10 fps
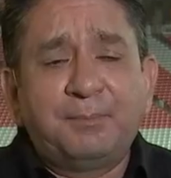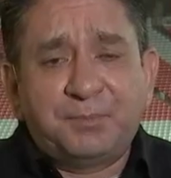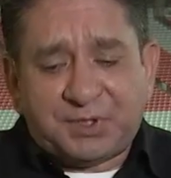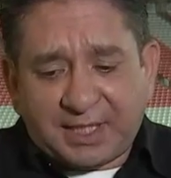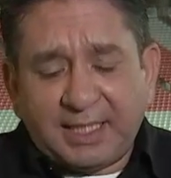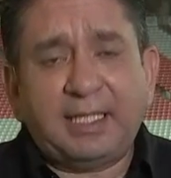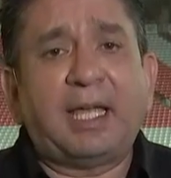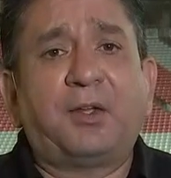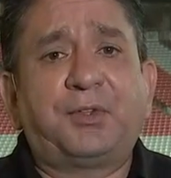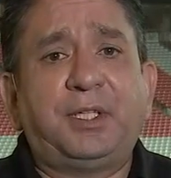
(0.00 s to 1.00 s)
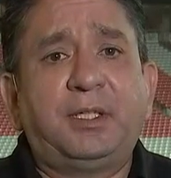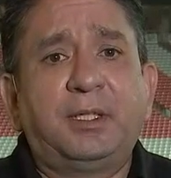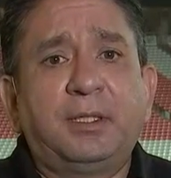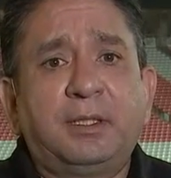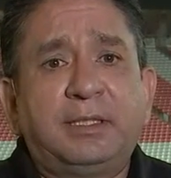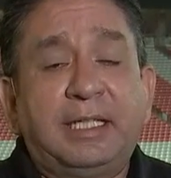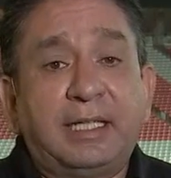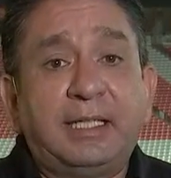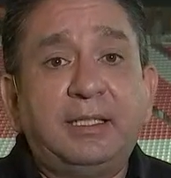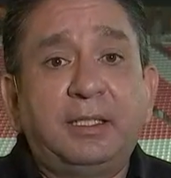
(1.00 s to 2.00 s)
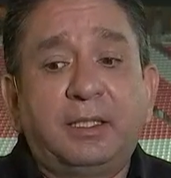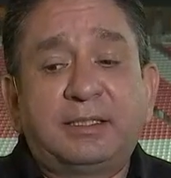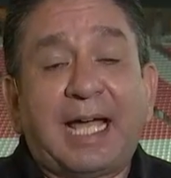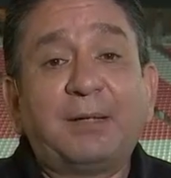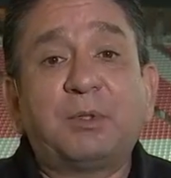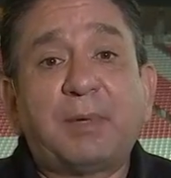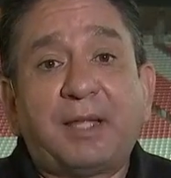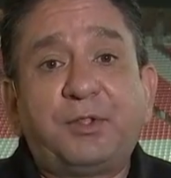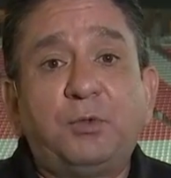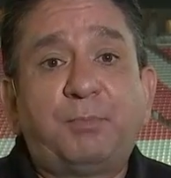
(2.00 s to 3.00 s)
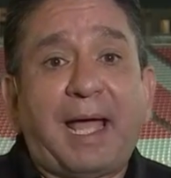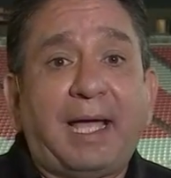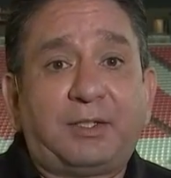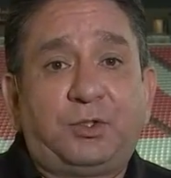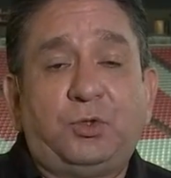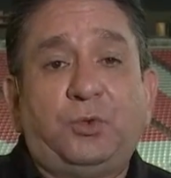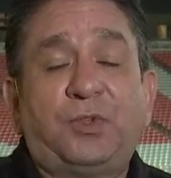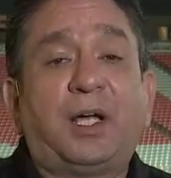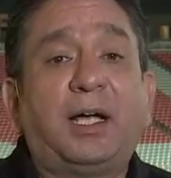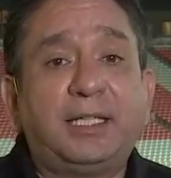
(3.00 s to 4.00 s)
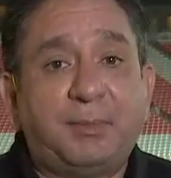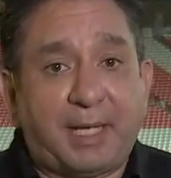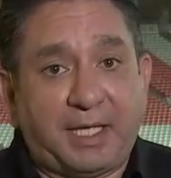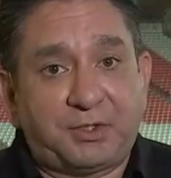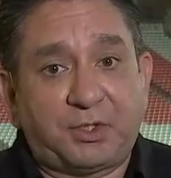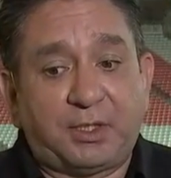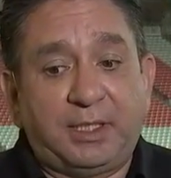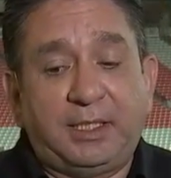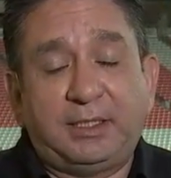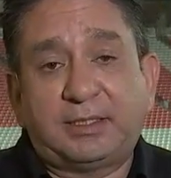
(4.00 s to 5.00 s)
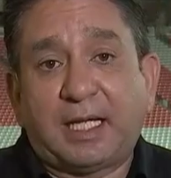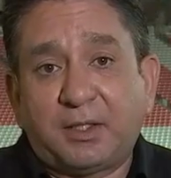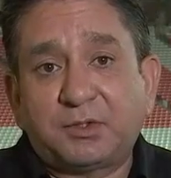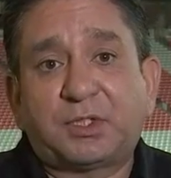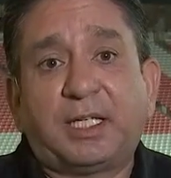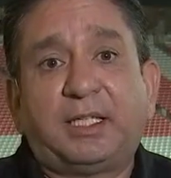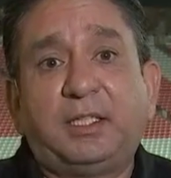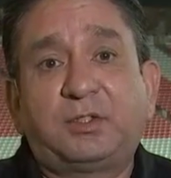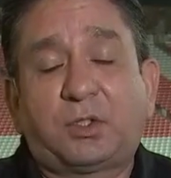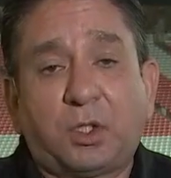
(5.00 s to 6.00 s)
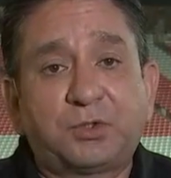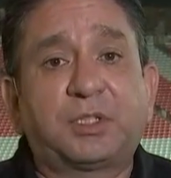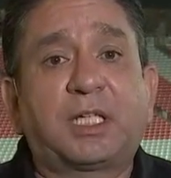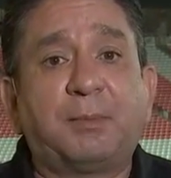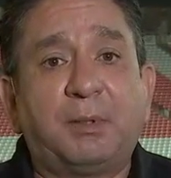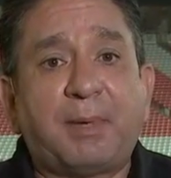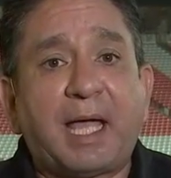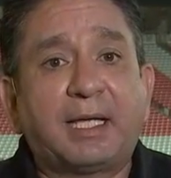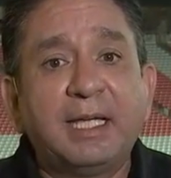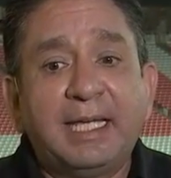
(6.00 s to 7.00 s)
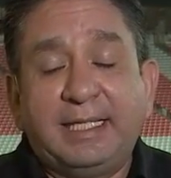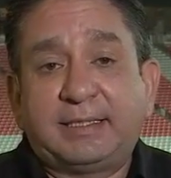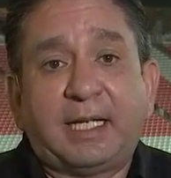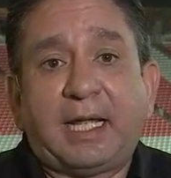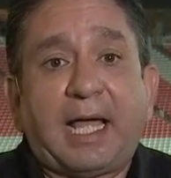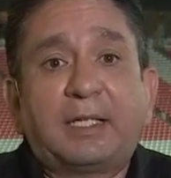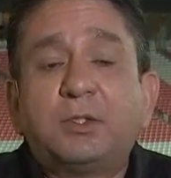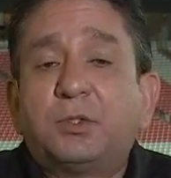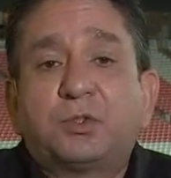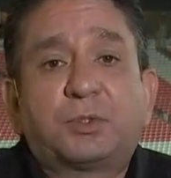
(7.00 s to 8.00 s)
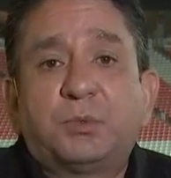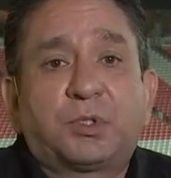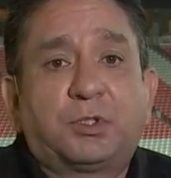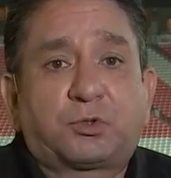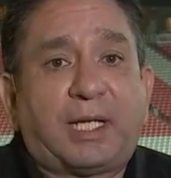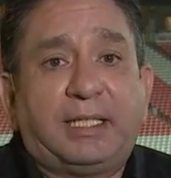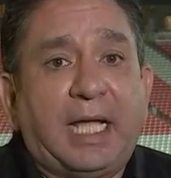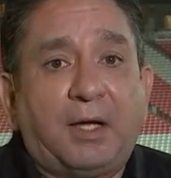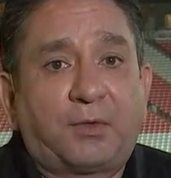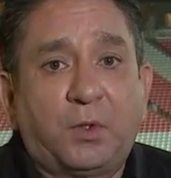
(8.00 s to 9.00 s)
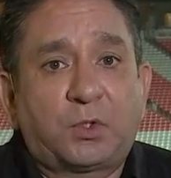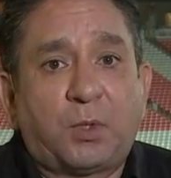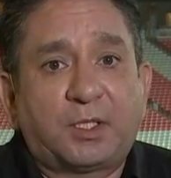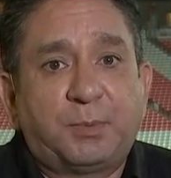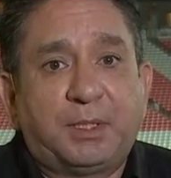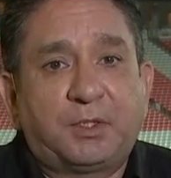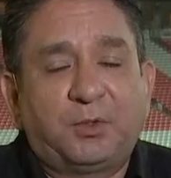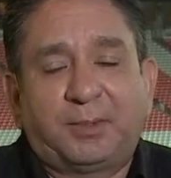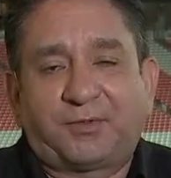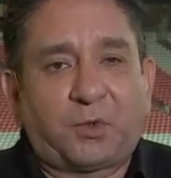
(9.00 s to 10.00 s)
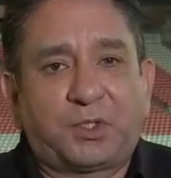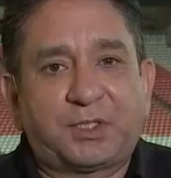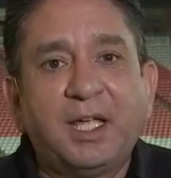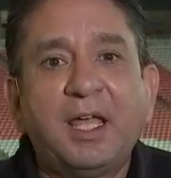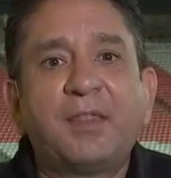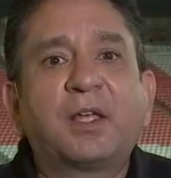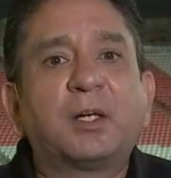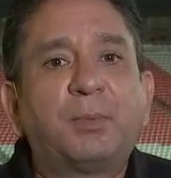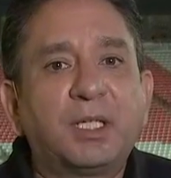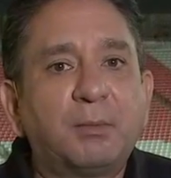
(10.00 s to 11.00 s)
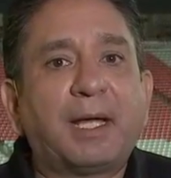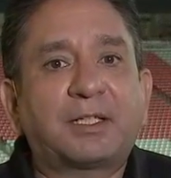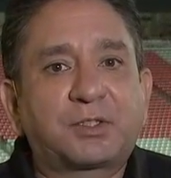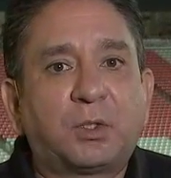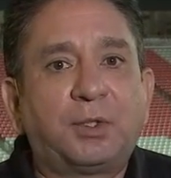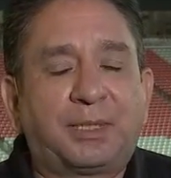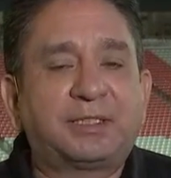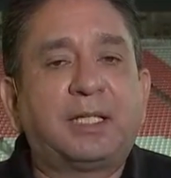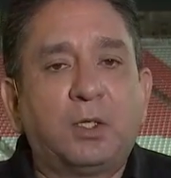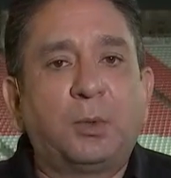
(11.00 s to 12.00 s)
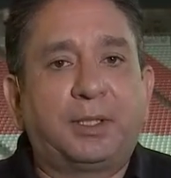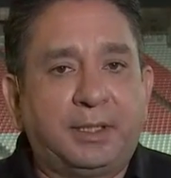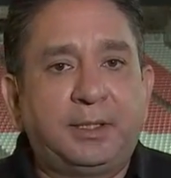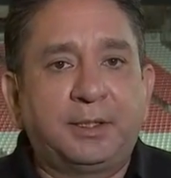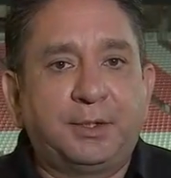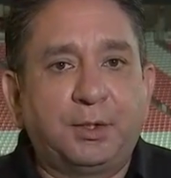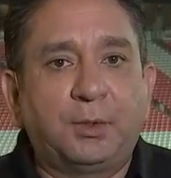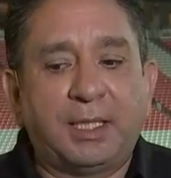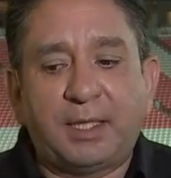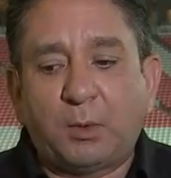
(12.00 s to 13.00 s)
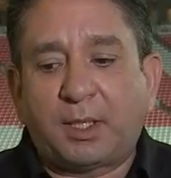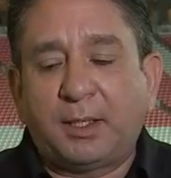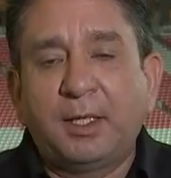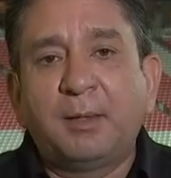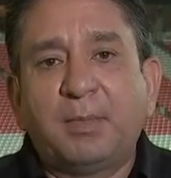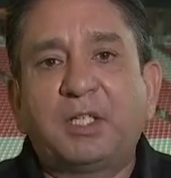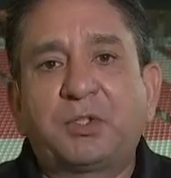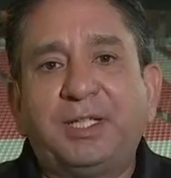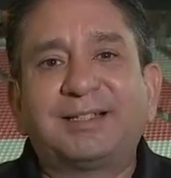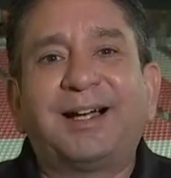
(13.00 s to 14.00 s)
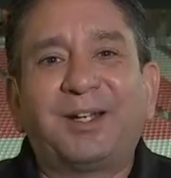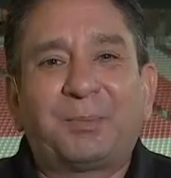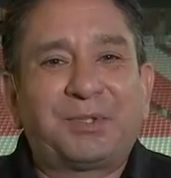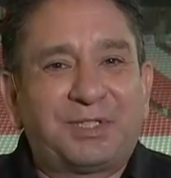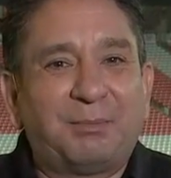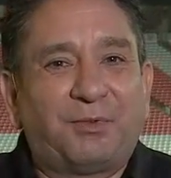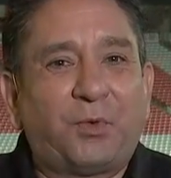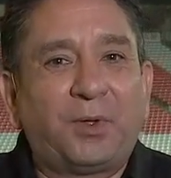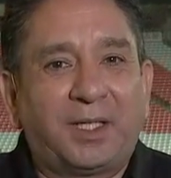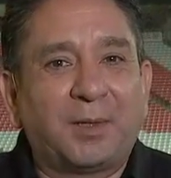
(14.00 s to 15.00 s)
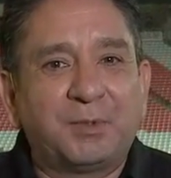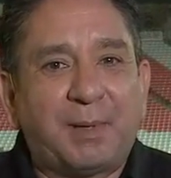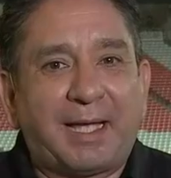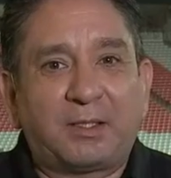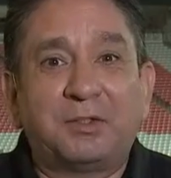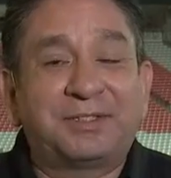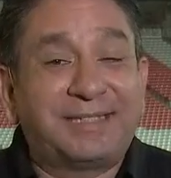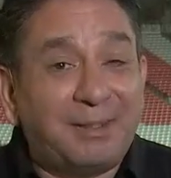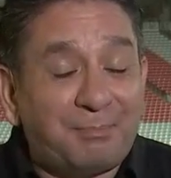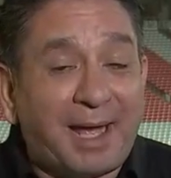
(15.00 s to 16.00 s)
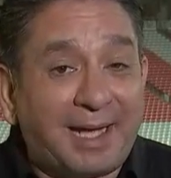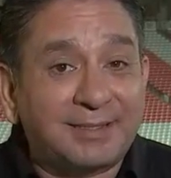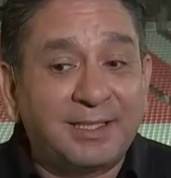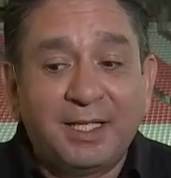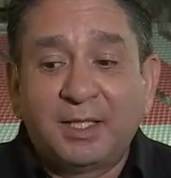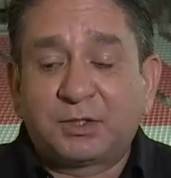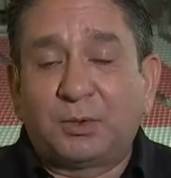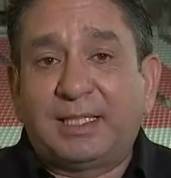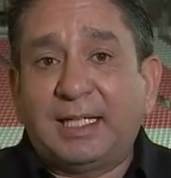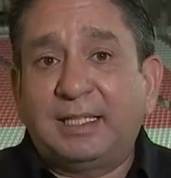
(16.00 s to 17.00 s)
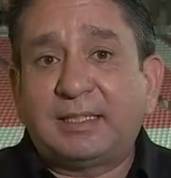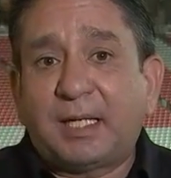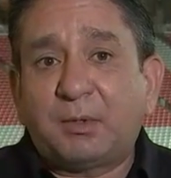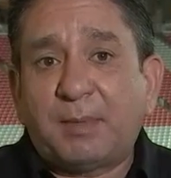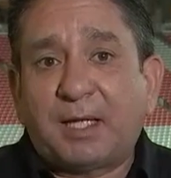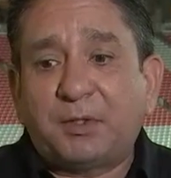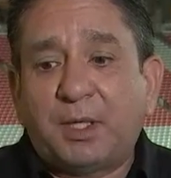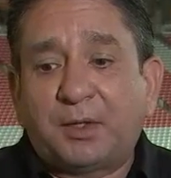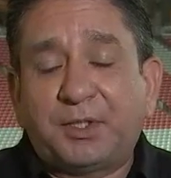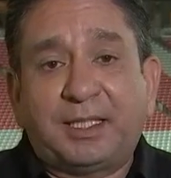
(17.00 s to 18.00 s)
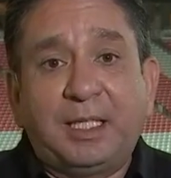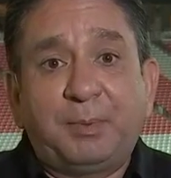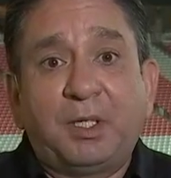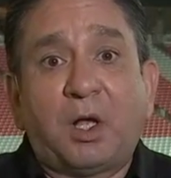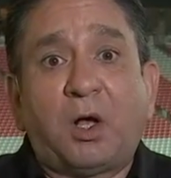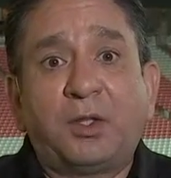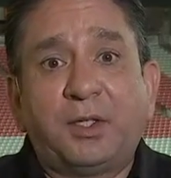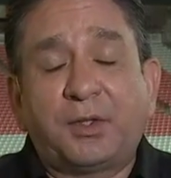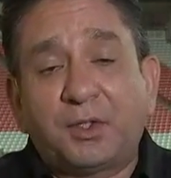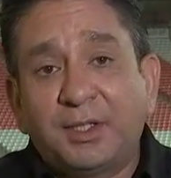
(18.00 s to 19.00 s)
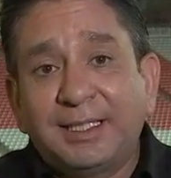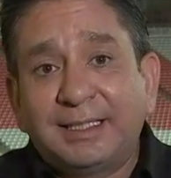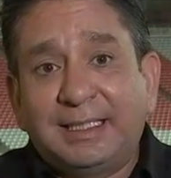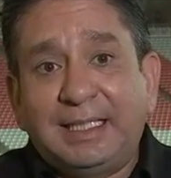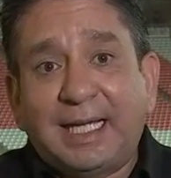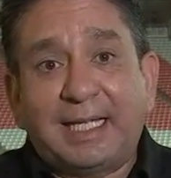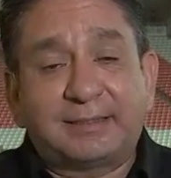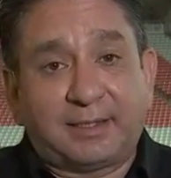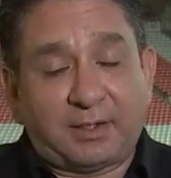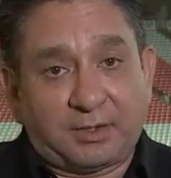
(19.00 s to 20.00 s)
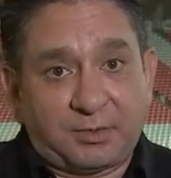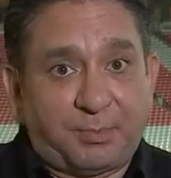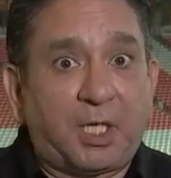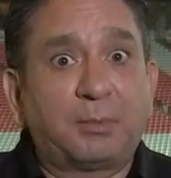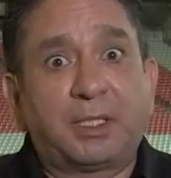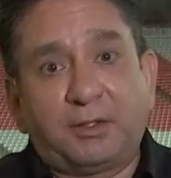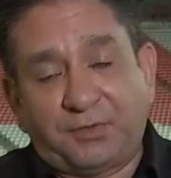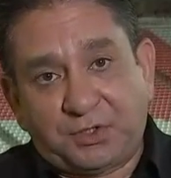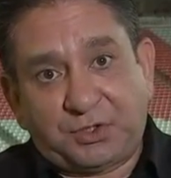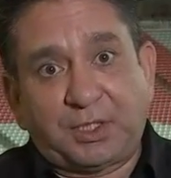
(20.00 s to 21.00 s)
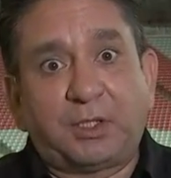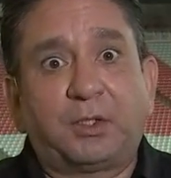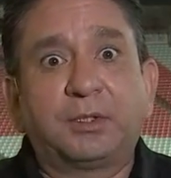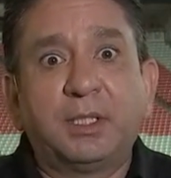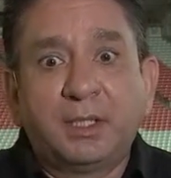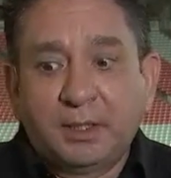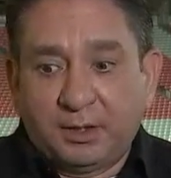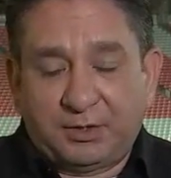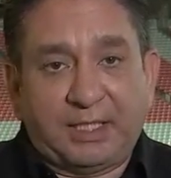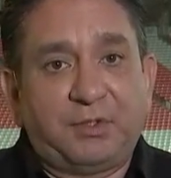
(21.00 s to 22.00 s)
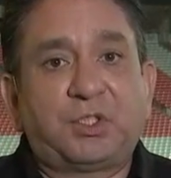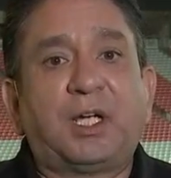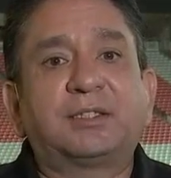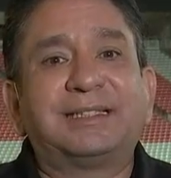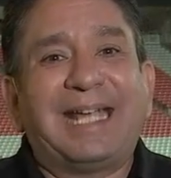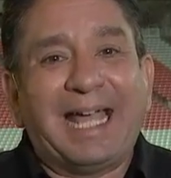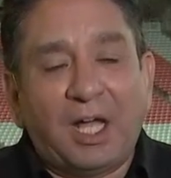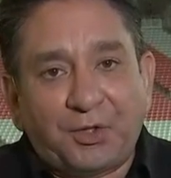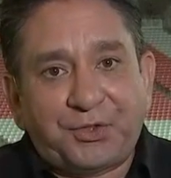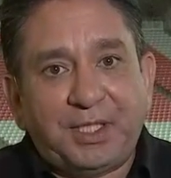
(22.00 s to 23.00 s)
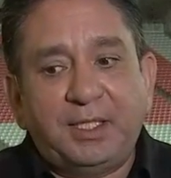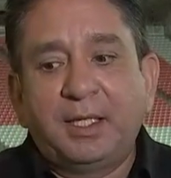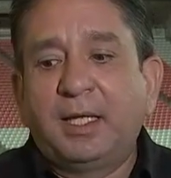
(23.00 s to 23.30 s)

staying healthy, getting Tyrann Mathieu back to the Honey Badger, and he sounds like he's close to coming back. He said, hey, I can do some drills right now if coach wants me to, but of course, they're going to bring him back slowly because they know what he can do, and they want to make sure he's 100% before he comes back, no setbacks. So getting Tyrann Mathieu healthy, keeping all the other key guys like Carson Palmer, Larry Fitzgerald, and David Johnson healthy,